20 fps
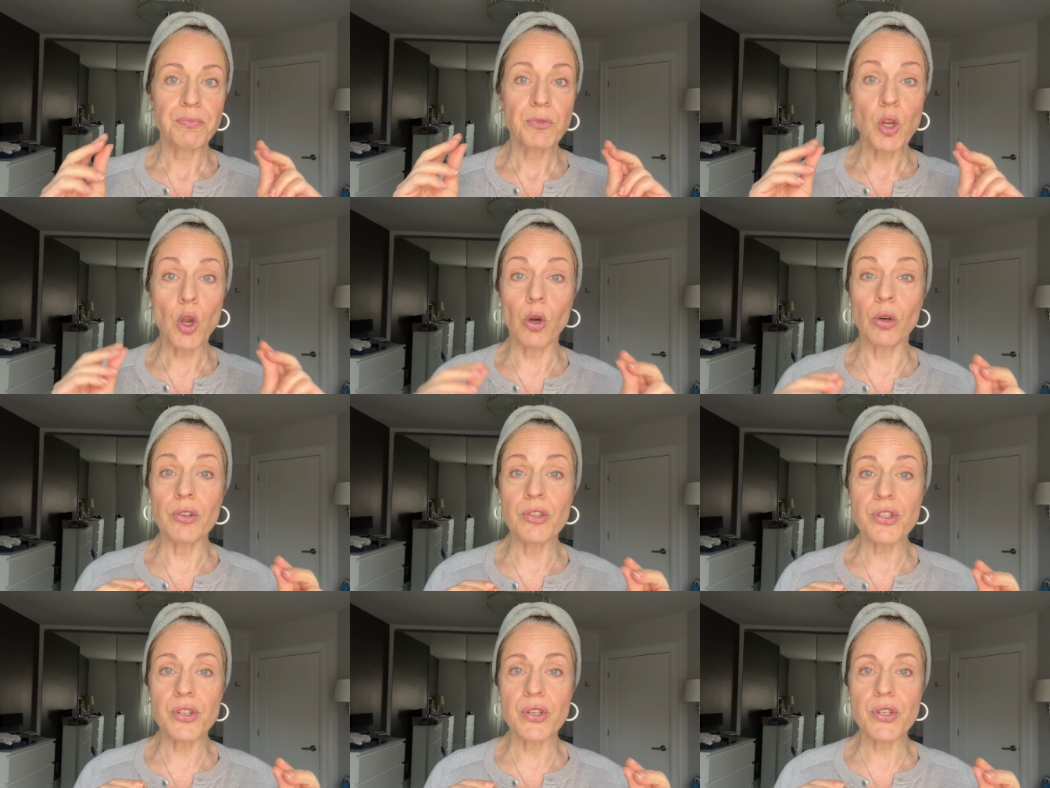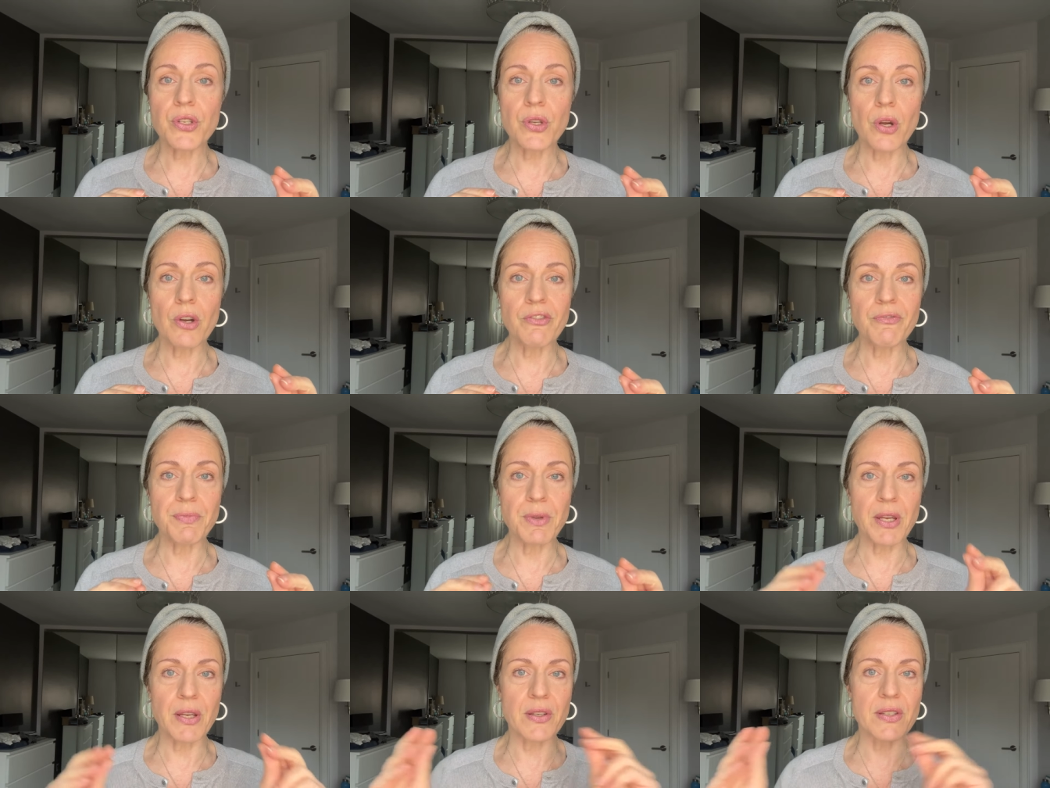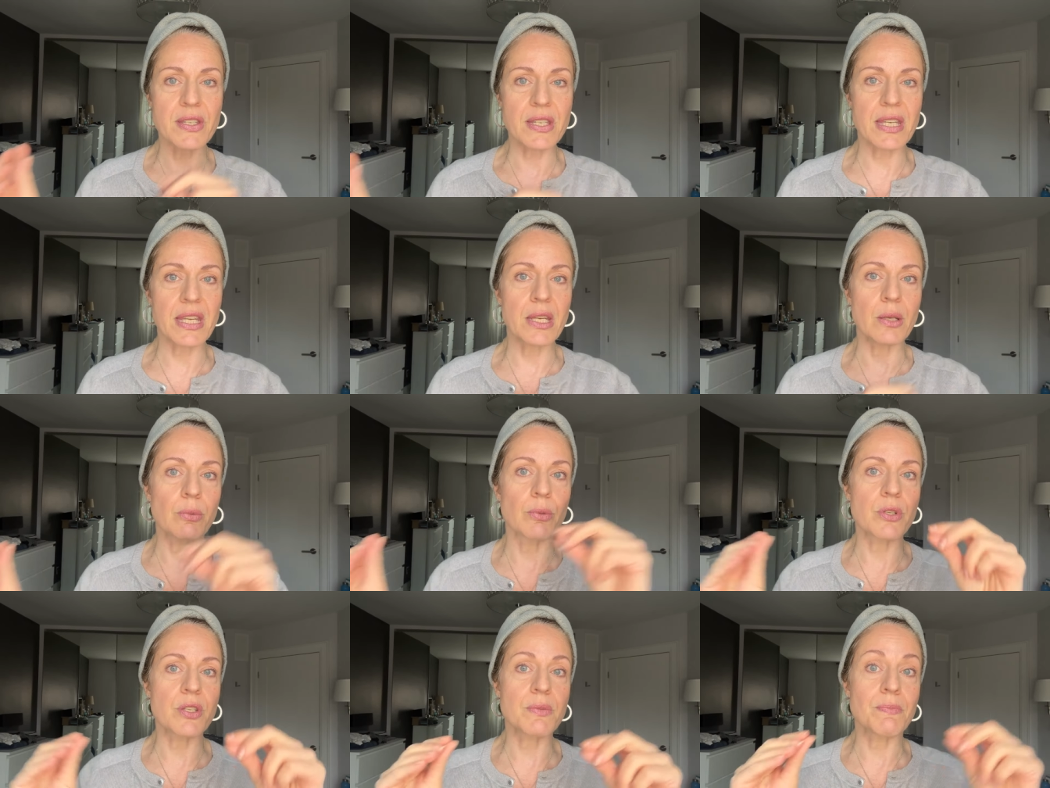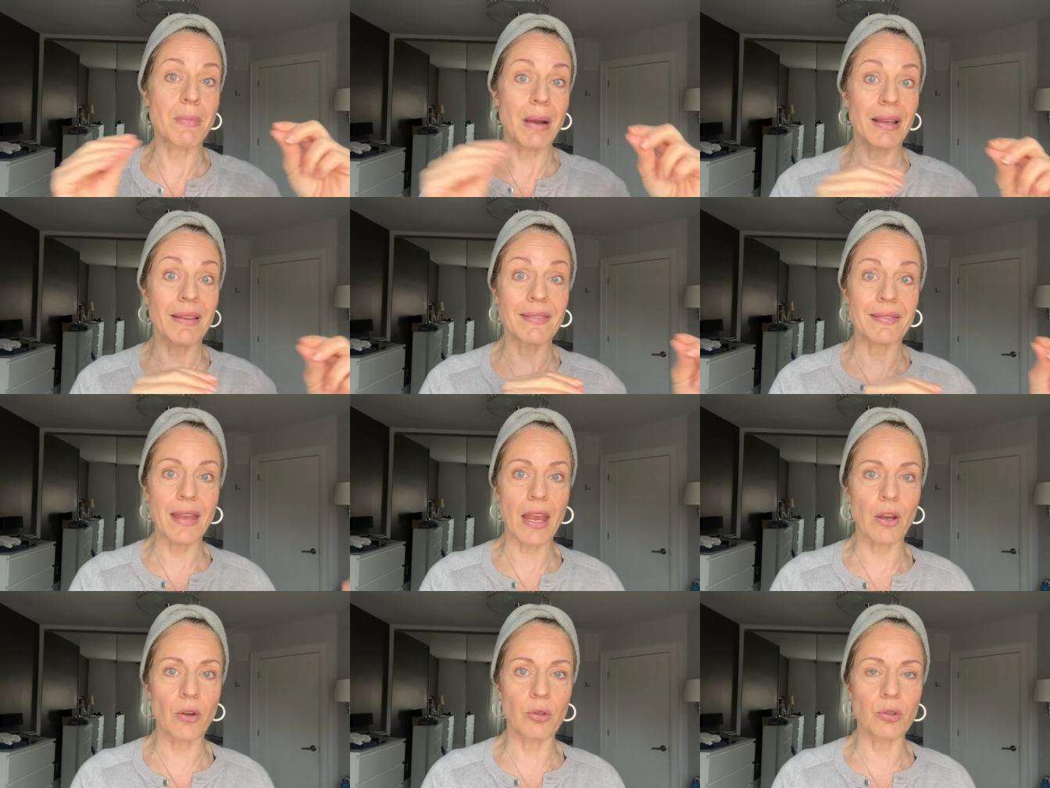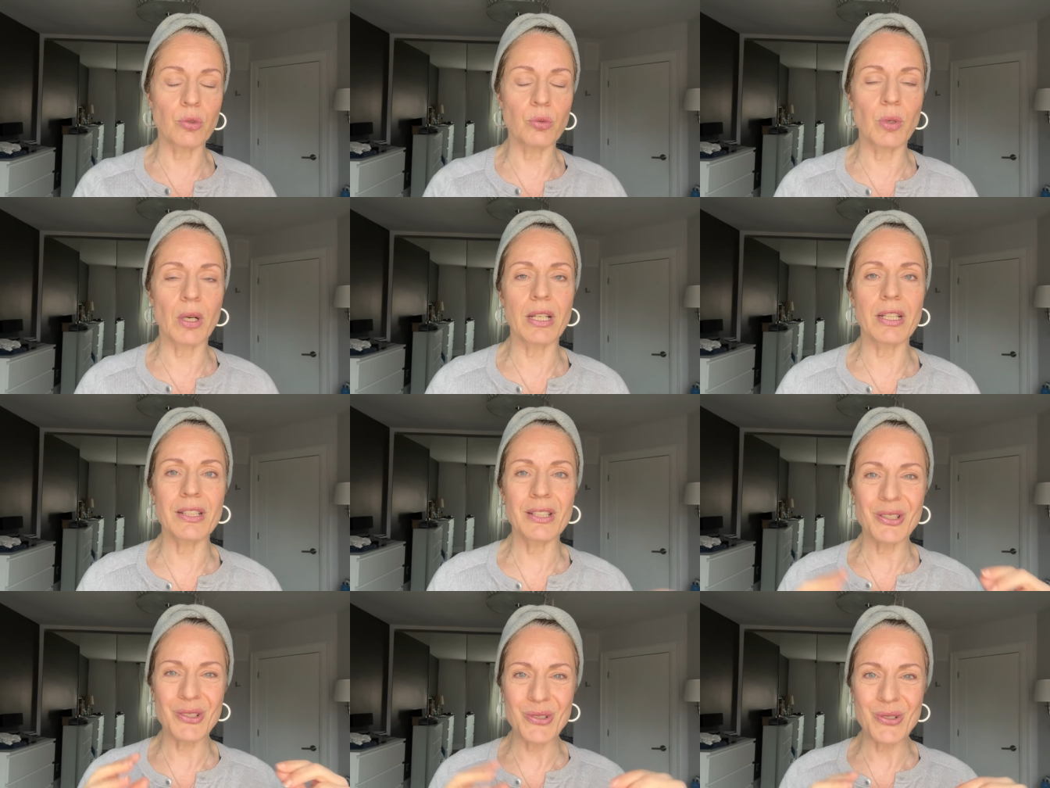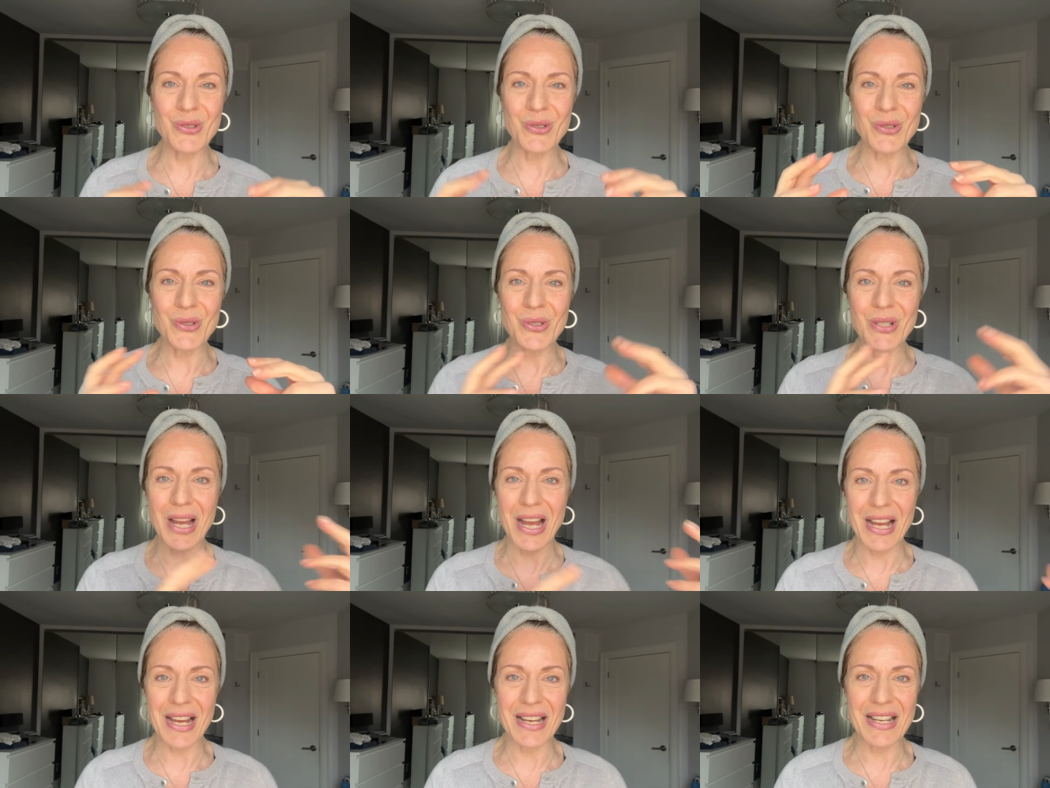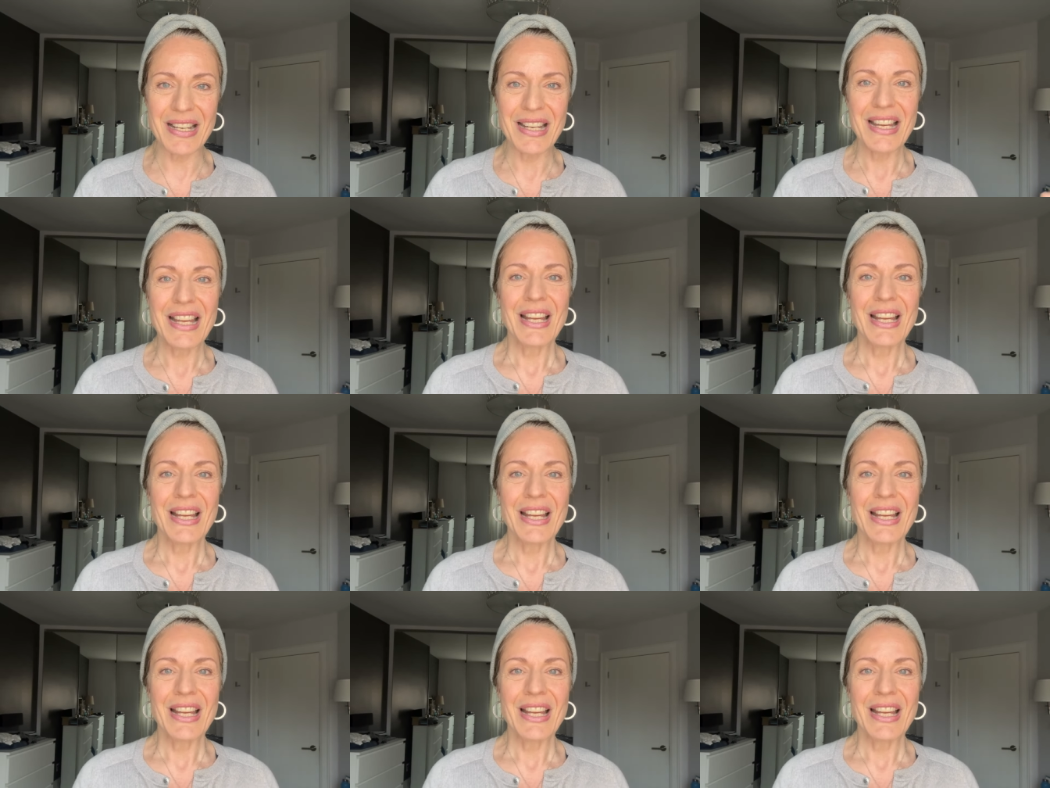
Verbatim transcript: conscious of because he was my second one who uh